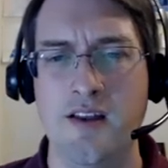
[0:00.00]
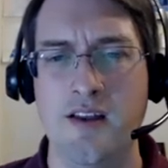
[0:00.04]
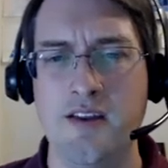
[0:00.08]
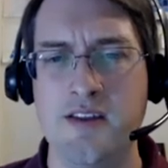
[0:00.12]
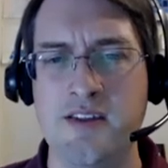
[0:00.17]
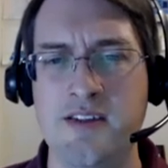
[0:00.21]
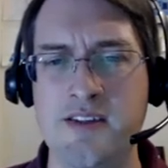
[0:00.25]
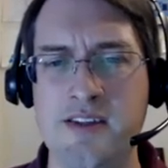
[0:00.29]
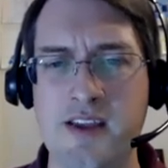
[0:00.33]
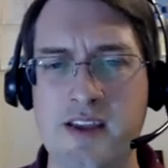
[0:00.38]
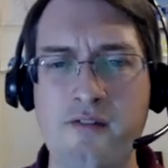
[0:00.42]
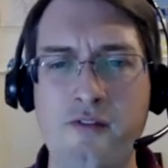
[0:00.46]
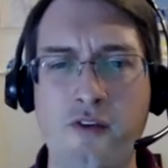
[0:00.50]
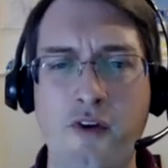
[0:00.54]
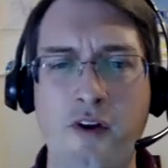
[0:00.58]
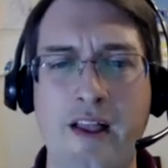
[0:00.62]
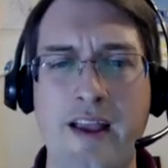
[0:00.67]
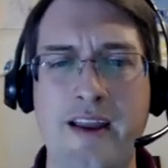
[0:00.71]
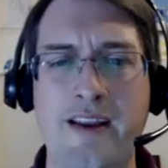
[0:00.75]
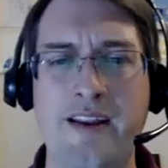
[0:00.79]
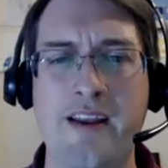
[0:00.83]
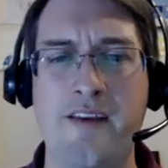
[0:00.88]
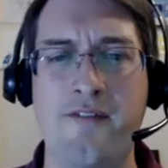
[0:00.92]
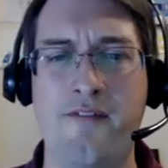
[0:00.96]
Several
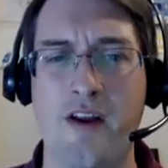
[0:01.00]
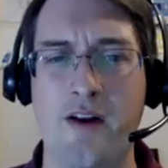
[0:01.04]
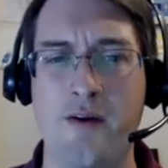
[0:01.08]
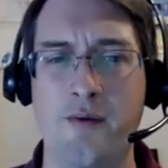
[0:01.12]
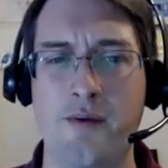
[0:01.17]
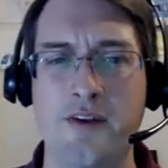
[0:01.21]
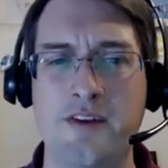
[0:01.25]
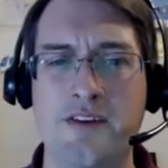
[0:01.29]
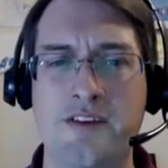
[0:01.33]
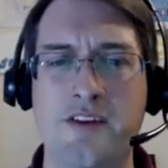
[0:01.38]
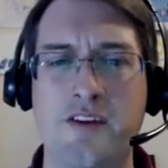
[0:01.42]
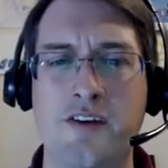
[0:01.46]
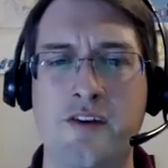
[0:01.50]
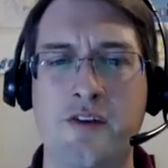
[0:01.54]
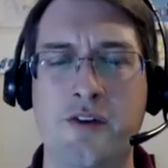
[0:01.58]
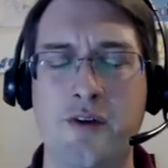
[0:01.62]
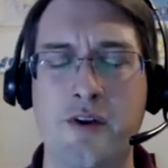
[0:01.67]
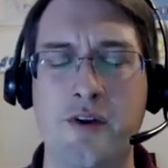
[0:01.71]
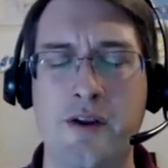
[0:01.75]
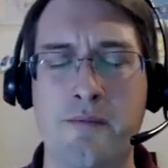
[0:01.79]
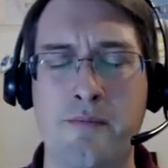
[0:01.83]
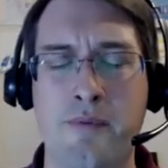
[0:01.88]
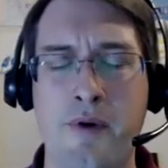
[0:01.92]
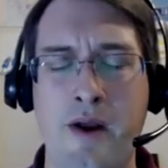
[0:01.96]
anti-federalists,
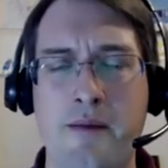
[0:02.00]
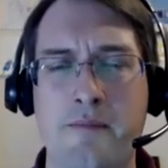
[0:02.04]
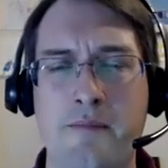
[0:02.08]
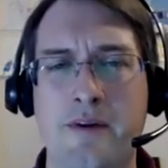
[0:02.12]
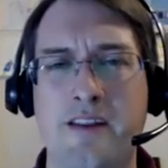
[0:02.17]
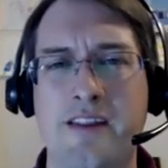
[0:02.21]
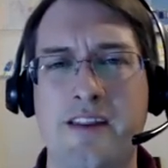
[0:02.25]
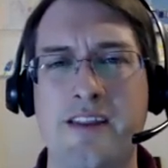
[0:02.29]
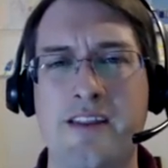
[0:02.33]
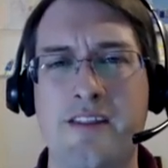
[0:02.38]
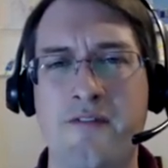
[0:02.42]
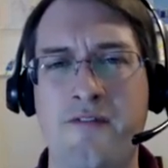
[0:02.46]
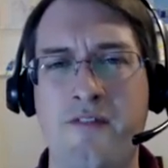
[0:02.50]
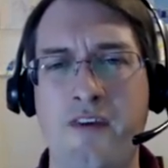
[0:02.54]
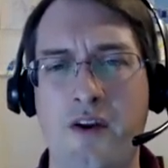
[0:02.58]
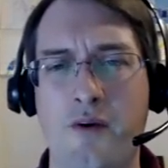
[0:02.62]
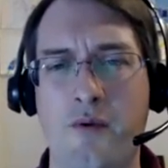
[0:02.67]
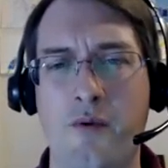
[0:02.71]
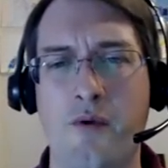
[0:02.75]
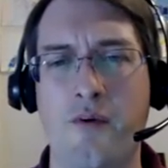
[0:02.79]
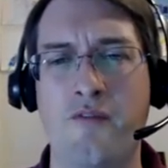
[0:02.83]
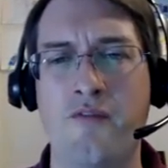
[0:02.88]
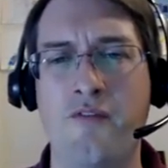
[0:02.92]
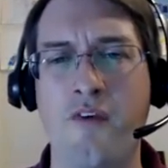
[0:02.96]
including prominently the
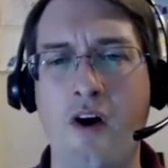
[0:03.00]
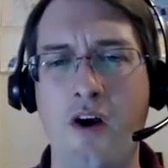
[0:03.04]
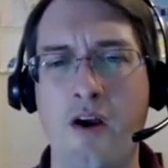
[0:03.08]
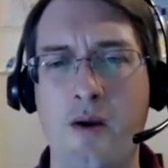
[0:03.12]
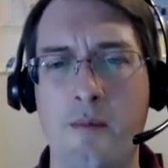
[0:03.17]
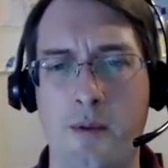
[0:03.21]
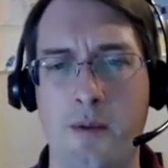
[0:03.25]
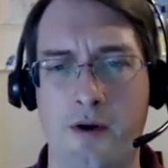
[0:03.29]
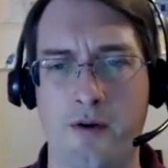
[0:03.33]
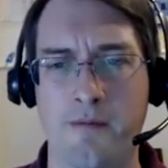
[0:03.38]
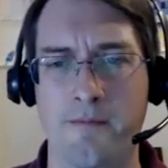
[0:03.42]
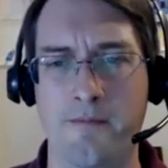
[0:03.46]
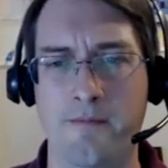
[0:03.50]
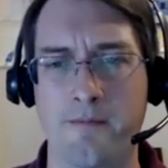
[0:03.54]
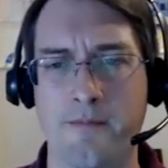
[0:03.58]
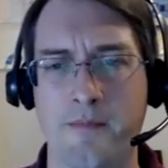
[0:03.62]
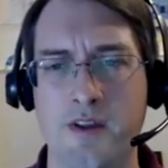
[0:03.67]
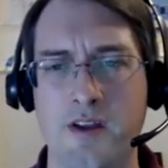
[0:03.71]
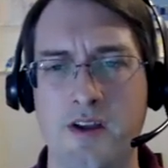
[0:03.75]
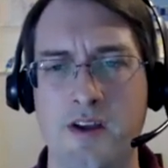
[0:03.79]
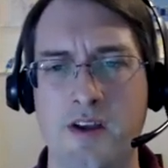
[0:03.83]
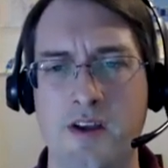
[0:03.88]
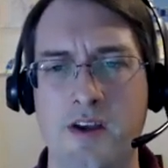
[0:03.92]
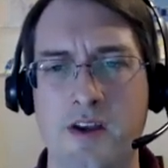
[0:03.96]
federal farmer,
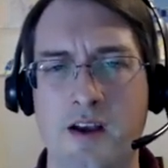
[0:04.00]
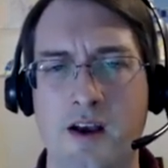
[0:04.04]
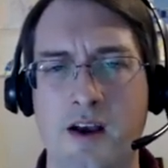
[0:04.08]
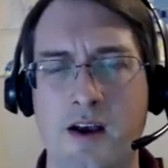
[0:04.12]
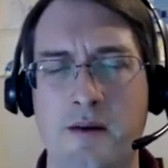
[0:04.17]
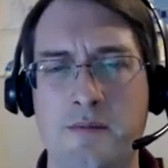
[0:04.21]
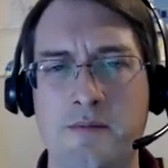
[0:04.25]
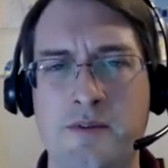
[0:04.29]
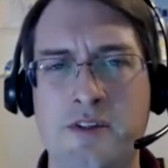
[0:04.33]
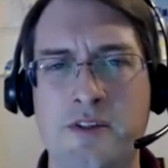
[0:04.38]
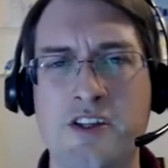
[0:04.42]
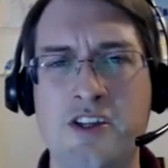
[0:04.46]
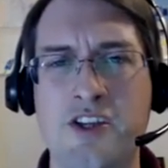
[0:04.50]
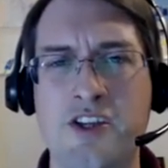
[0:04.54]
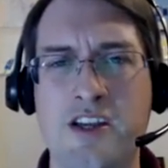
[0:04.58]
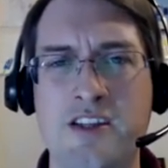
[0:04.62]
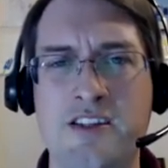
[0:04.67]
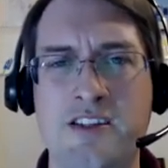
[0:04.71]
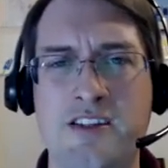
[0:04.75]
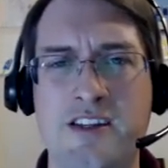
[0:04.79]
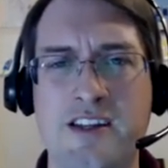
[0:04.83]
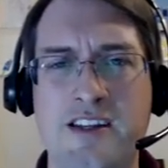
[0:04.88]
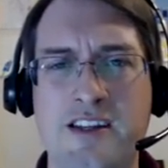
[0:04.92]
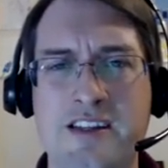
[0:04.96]

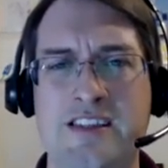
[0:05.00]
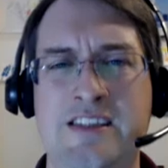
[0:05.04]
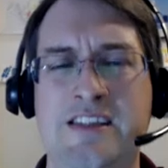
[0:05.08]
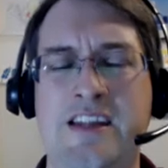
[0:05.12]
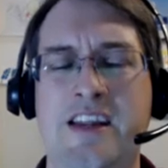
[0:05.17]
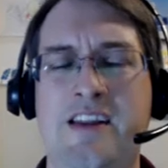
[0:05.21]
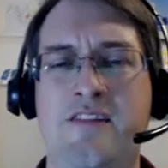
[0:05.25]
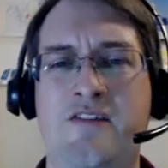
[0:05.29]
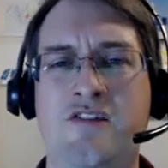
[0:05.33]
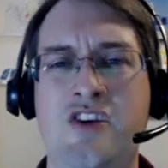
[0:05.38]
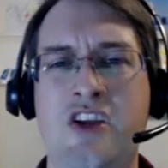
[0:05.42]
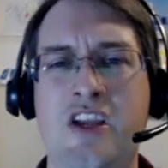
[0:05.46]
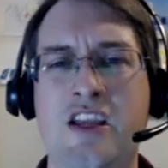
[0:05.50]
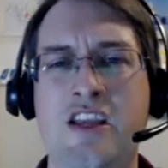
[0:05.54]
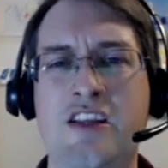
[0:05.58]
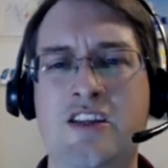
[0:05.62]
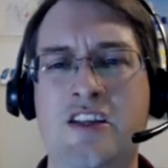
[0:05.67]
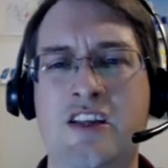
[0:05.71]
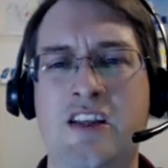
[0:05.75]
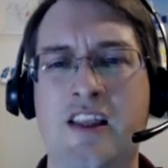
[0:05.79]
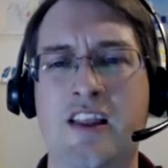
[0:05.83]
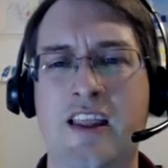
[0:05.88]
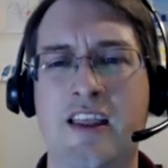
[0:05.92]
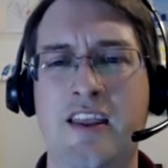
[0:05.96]
suggested instead of
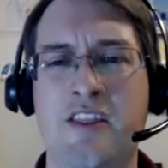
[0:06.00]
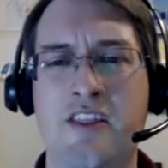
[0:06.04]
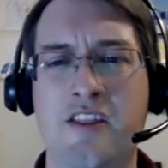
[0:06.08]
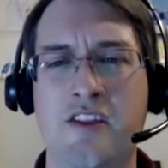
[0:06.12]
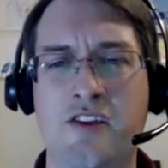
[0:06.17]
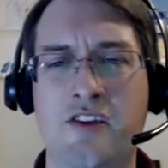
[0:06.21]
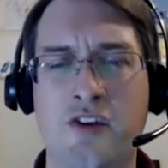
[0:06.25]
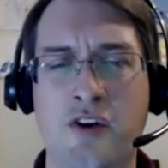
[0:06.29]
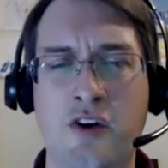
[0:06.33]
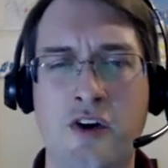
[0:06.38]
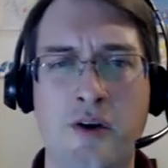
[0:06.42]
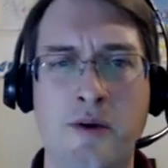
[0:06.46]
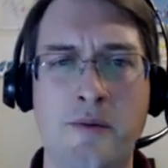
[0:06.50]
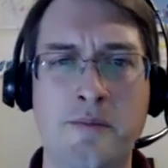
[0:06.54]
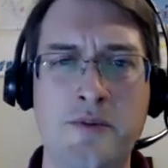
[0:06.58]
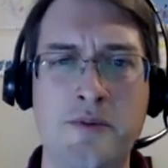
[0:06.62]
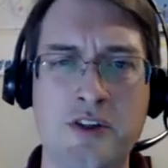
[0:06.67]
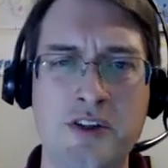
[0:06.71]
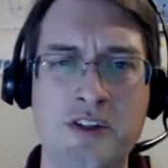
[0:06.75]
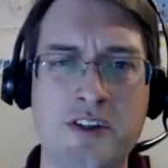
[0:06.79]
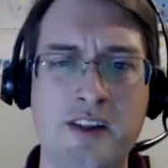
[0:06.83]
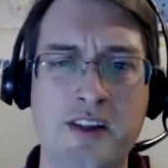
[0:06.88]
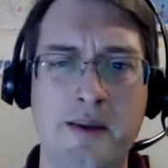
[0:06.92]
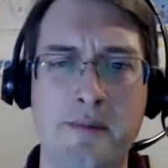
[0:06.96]
changing the length of the term,
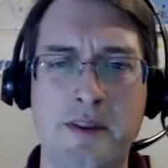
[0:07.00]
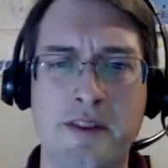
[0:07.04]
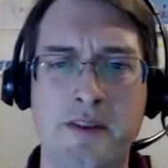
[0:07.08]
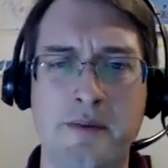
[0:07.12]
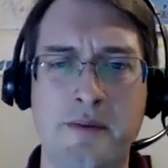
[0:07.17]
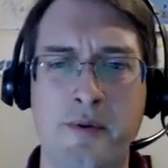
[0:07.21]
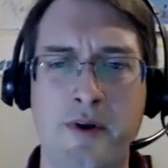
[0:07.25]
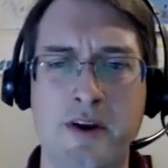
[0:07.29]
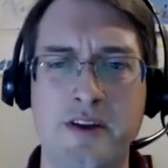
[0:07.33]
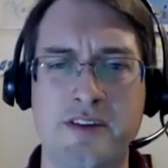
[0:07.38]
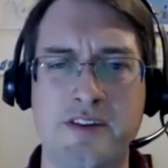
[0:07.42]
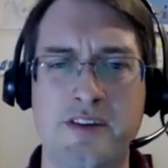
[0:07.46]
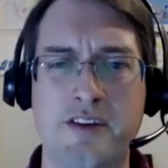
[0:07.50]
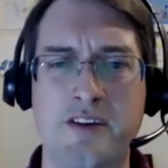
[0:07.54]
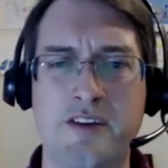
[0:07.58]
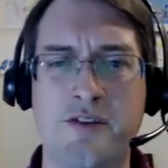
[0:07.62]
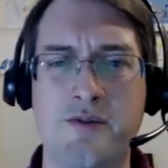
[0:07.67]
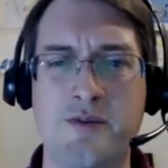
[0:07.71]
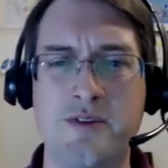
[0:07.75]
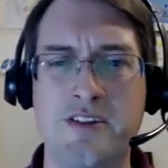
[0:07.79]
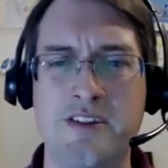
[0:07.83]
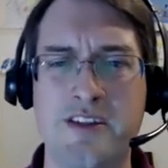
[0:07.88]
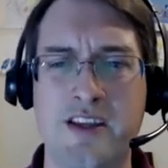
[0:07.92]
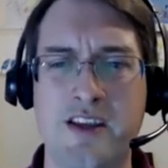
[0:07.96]
just limit the president
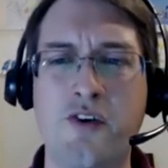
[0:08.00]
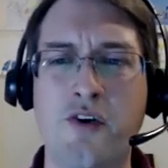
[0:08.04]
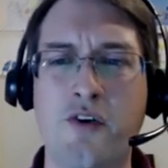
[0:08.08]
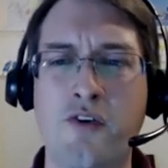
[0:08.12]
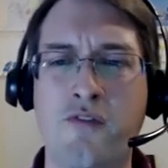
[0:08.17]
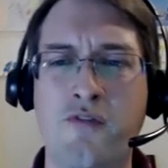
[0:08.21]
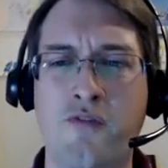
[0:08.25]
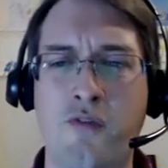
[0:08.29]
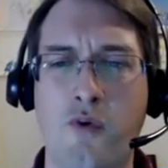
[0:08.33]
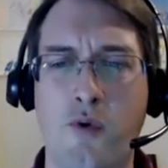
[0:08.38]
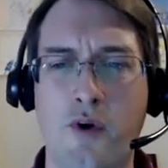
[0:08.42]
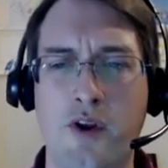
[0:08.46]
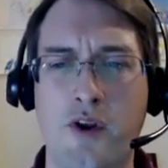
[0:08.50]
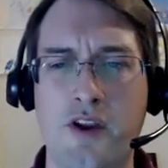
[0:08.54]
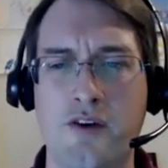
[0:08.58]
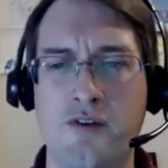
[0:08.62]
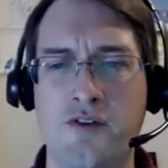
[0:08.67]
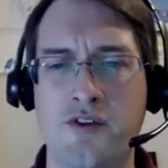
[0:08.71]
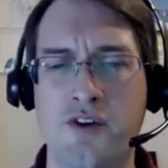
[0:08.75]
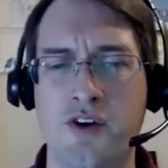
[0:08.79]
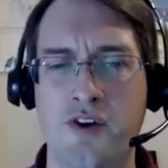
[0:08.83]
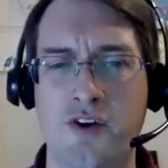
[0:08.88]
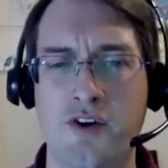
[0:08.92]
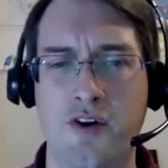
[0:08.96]
to a single 4-year
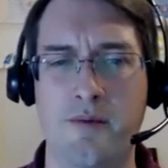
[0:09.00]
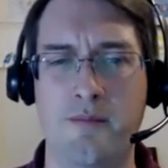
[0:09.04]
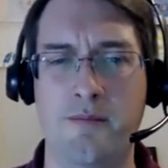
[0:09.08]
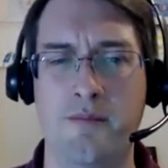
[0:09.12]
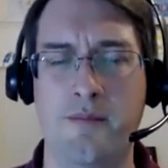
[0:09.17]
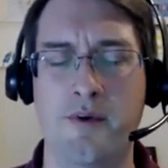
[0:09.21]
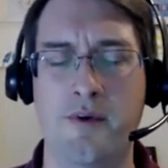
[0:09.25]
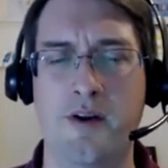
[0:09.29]
term.